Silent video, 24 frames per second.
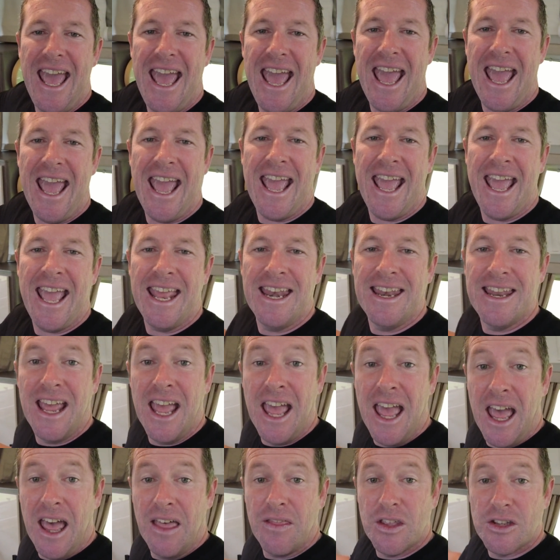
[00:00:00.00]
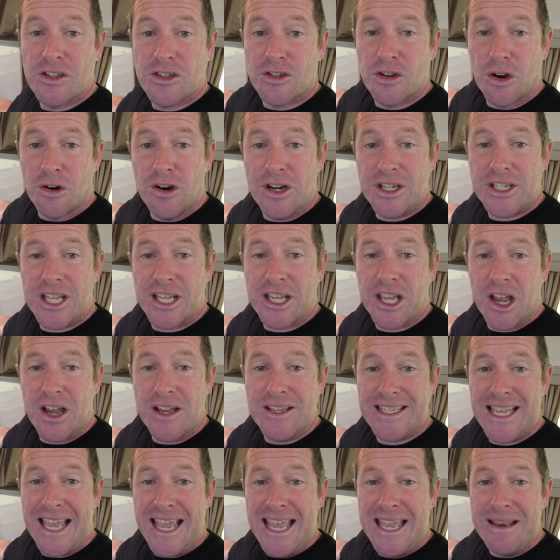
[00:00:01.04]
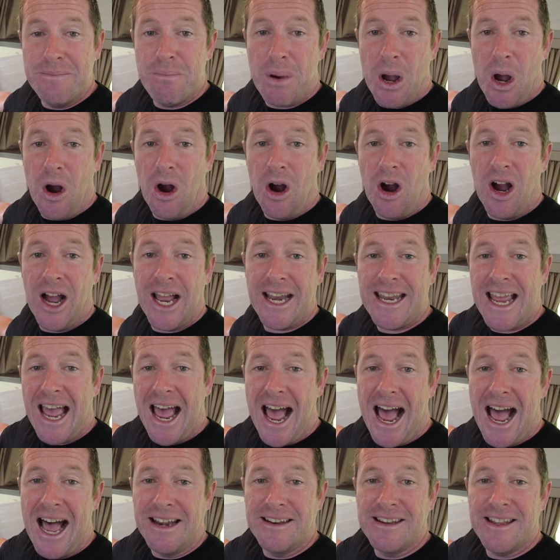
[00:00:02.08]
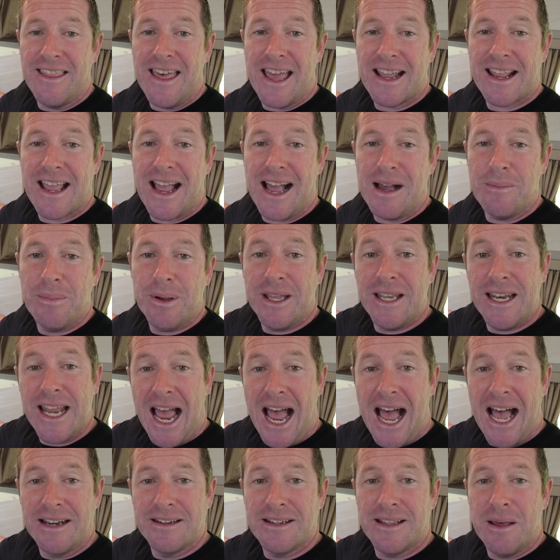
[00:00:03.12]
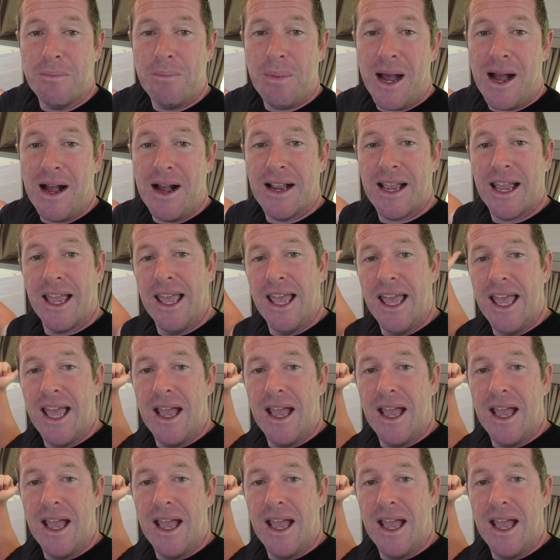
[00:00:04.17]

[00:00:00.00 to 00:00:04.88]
and the storage that goes in behind under that cupboard, under the bunk,